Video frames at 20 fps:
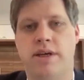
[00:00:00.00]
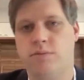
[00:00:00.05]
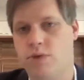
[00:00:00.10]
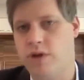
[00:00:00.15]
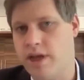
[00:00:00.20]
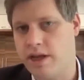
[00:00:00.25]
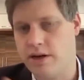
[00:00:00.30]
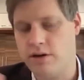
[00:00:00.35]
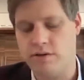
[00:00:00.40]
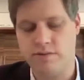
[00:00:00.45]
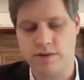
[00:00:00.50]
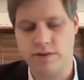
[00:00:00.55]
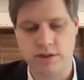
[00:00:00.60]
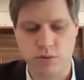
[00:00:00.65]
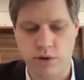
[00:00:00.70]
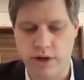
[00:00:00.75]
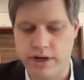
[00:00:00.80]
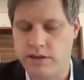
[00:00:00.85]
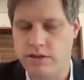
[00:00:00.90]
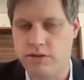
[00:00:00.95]
and we had over
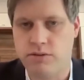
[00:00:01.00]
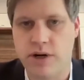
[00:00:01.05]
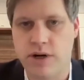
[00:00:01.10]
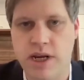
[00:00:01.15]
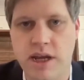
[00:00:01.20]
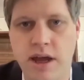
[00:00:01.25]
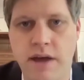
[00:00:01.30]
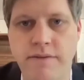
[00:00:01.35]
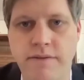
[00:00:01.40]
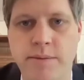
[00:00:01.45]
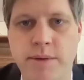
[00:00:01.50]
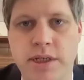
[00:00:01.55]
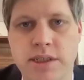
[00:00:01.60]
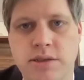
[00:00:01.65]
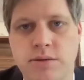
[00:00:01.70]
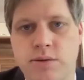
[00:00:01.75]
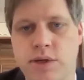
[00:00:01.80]
23 governments,